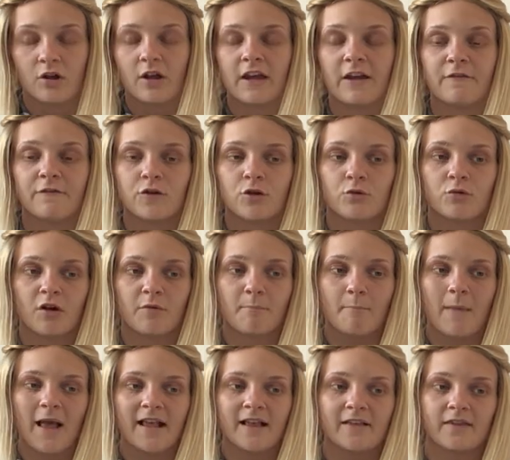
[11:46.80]
if you can
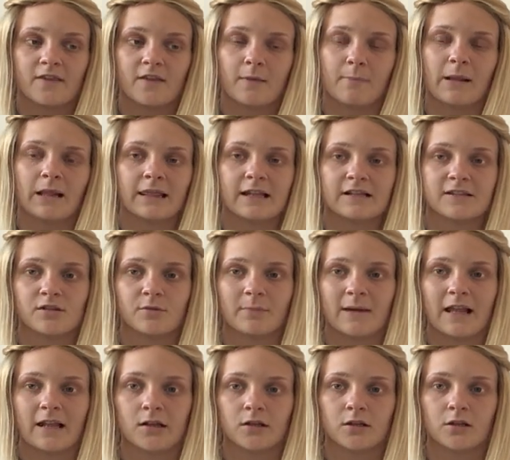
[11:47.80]
make them a little
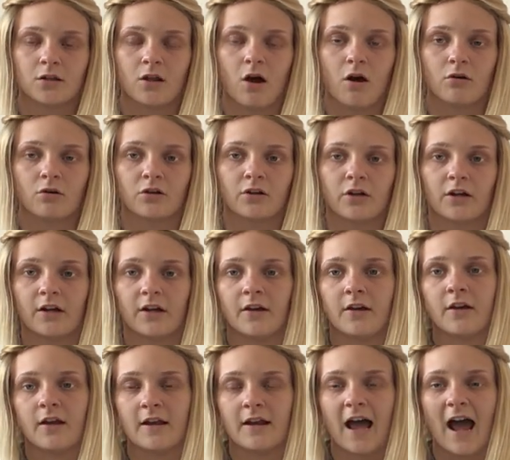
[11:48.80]
bit longer
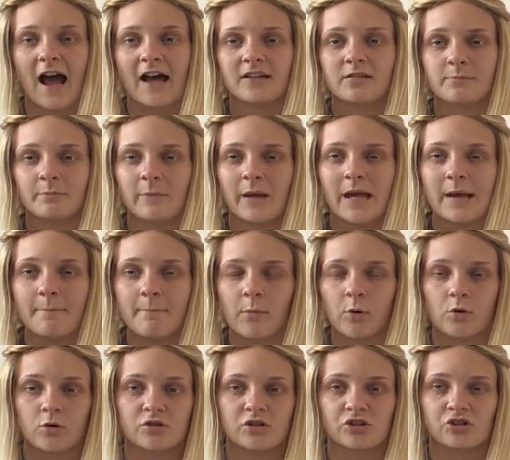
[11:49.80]
and add a bit
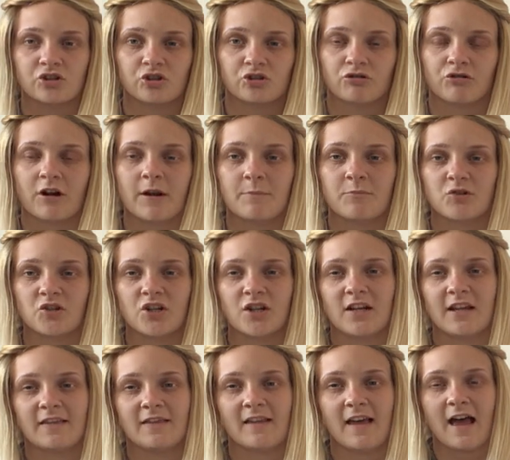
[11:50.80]
more description
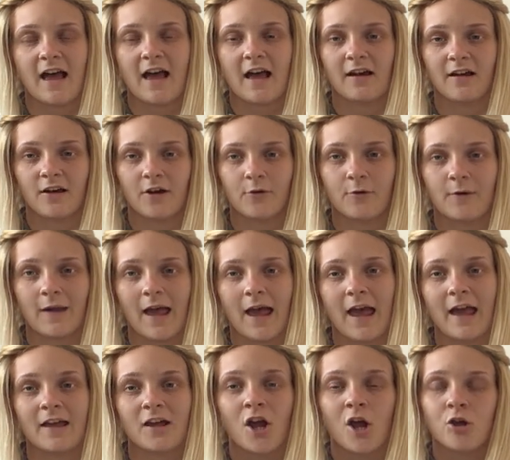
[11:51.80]
in there,
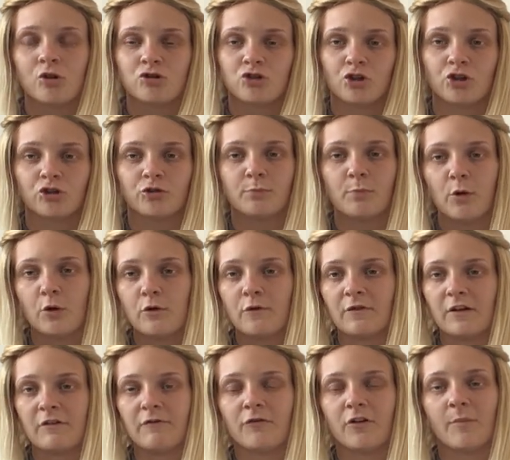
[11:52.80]
okay? Just
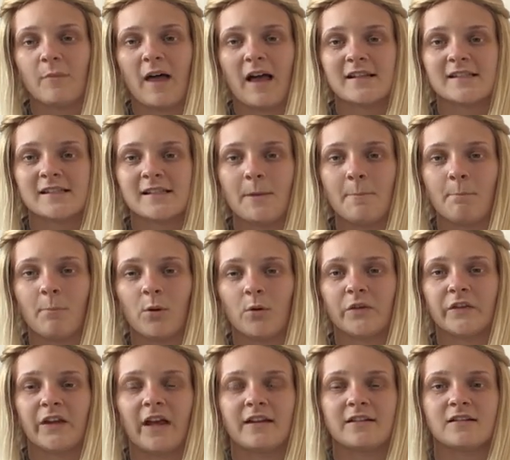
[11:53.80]
moving from that simple
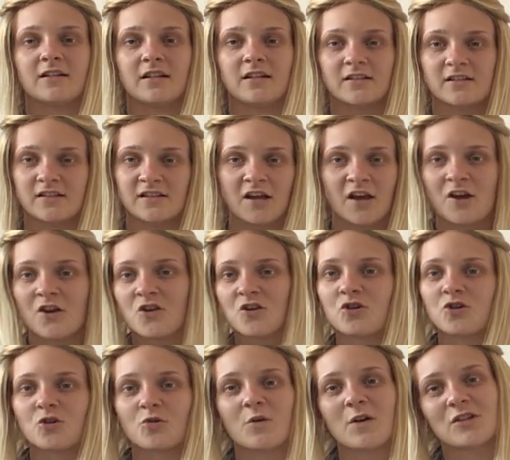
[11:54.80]
sentence
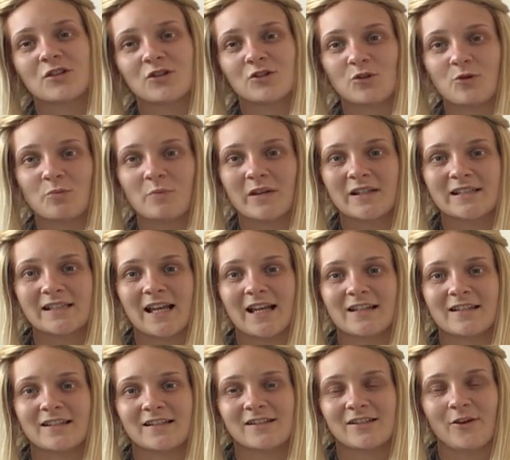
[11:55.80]
to a super
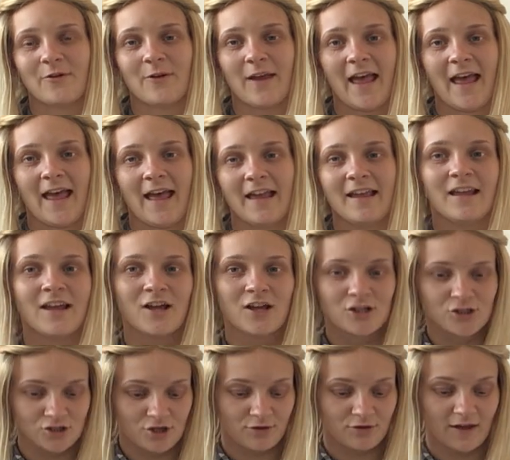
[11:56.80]
sentence, okay?
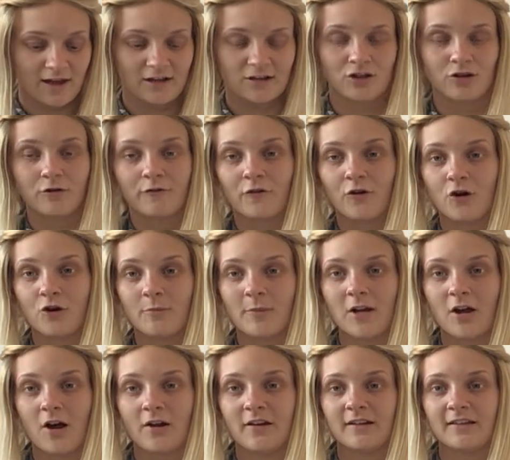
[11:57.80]
So thank you for coming
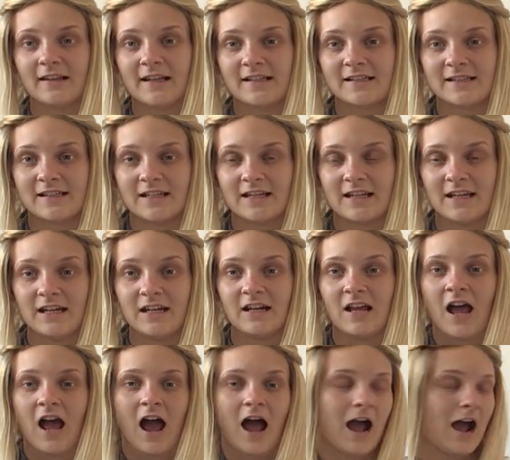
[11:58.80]
on and listening.
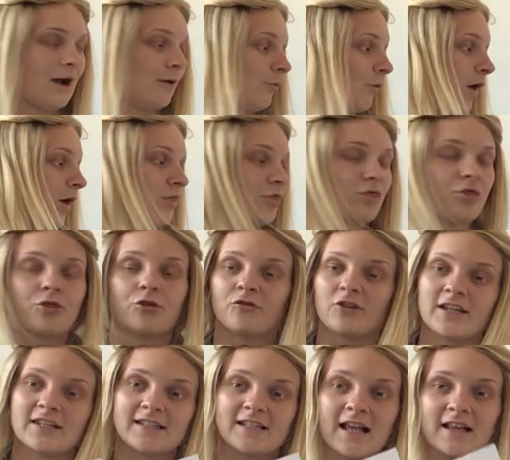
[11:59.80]
I want
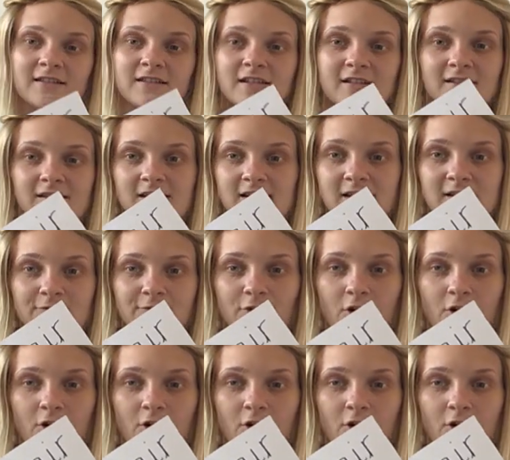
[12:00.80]
3 sentences